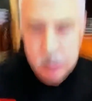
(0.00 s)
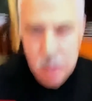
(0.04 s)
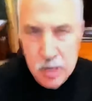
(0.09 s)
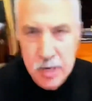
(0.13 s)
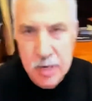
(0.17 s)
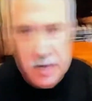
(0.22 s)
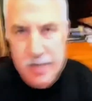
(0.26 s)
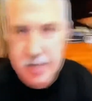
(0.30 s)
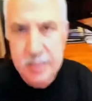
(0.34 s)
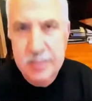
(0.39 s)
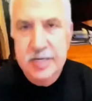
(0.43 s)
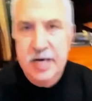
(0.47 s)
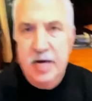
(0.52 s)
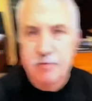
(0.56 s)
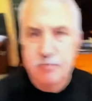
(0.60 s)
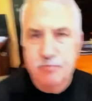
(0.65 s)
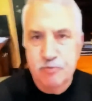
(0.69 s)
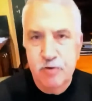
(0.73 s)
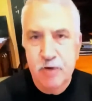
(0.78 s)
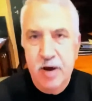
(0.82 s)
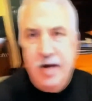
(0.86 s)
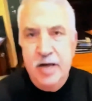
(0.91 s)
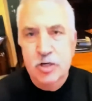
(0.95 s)
It's got to
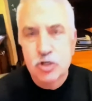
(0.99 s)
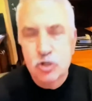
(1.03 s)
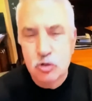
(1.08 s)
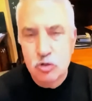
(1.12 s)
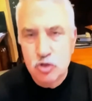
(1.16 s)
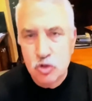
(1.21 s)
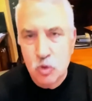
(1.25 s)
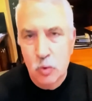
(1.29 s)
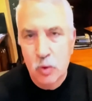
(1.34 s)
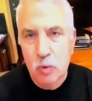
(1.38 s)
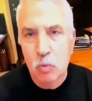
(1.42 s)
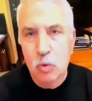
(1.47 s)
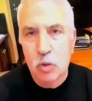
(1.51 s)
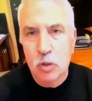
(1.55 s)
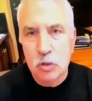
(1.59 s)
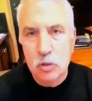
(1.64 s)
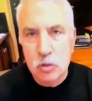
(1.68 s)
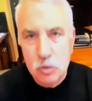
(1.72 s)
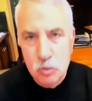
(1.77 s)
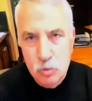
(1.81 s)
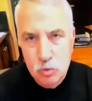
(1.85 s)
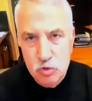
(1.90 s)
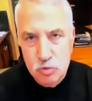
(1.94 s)
fracture so it will
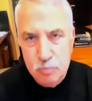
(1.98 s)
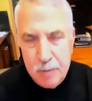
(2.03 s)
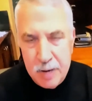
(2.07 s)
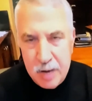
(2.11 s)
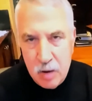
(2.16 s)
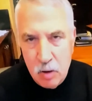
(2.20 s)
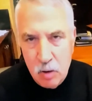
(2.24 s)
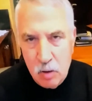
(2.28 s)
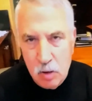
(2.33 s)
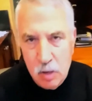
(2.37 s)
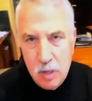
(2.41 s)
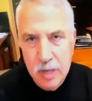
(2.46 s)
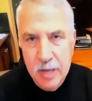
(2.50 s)
lose power.